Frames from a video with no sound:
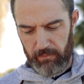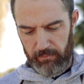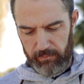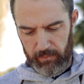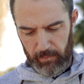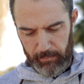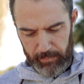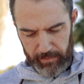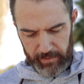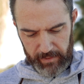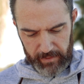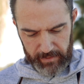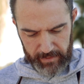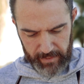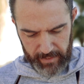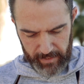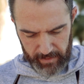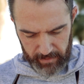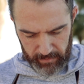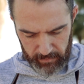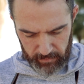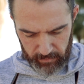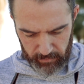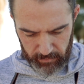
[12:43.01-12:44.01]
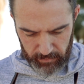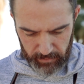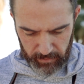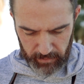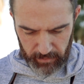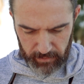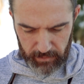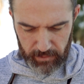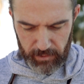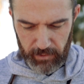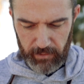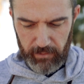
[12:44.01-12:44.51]
flipping it down
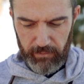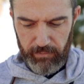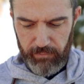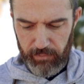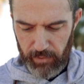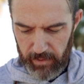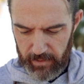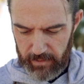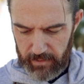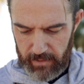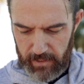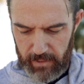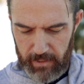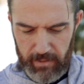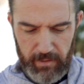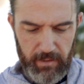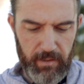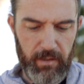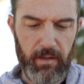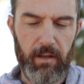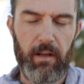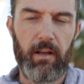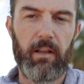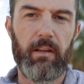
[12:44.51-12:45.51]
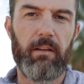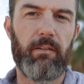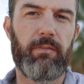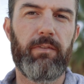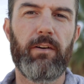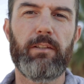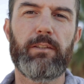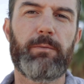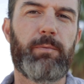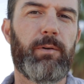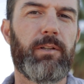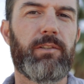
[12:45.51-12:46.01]
to the front. The
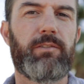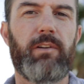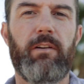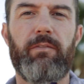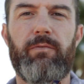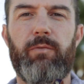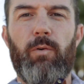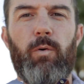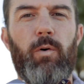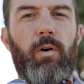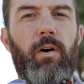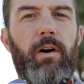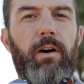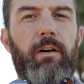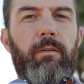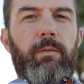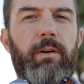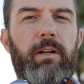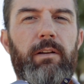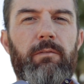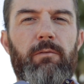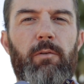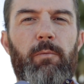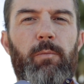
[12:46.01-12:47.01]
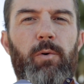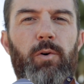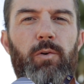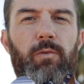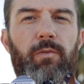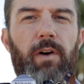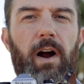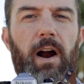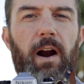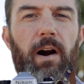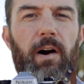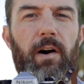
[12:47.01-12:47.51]
front's pretty straightforward. We can
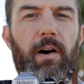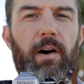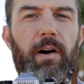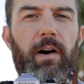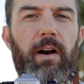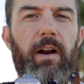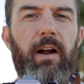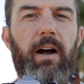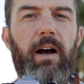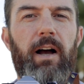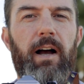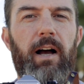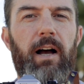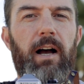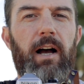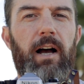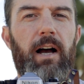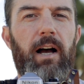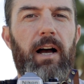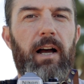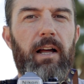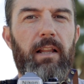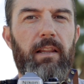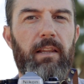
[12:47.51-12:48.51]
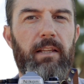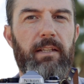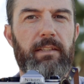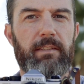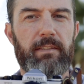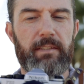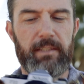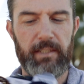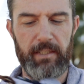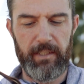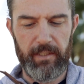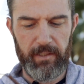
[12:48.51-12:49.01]
remove our uh,
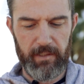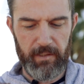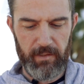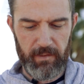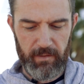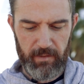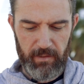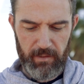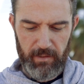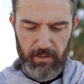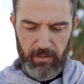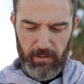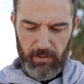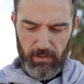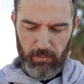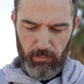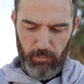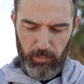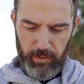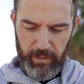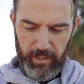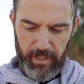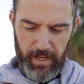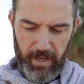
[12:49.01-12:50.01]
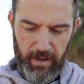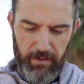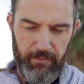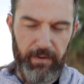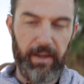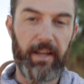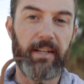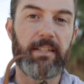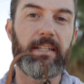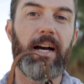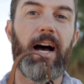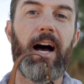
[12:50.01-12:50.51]
lens here. We have
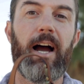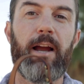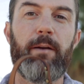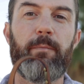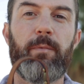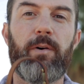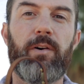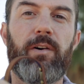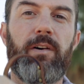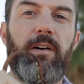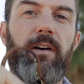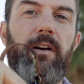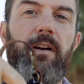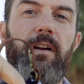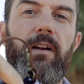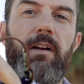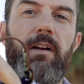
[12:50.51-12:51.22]
a timer.